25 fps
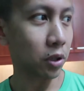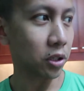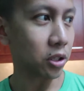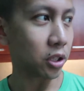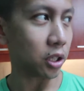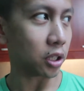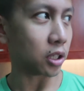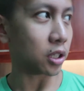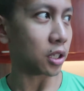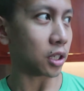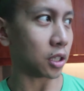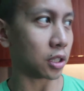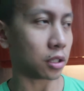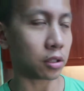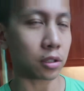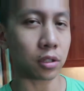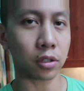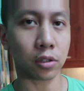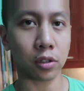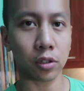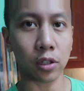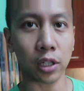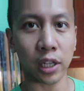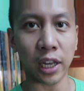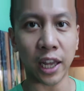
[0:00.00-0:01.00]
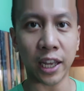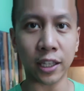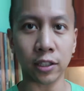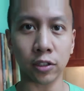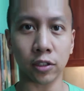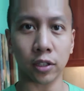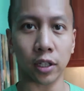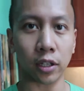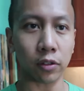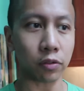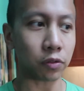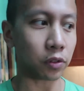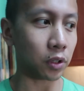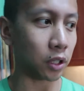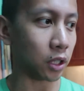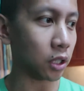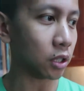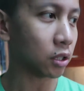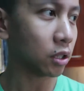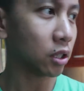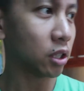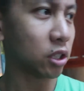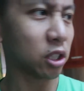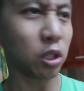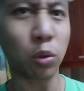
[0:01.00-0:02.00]
where she can land safely.
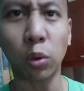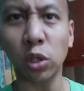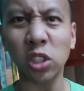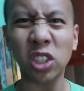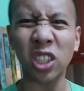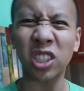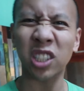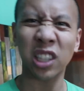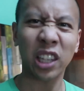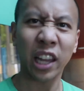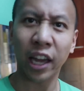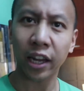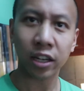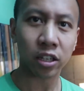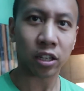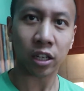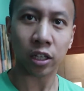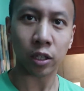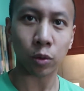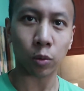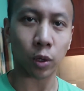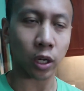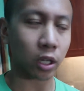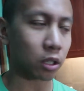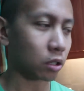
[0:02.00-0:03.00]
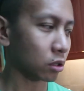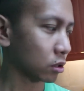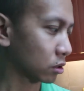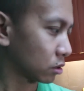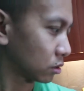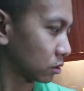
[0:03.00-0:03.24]
She won't just land anywhere.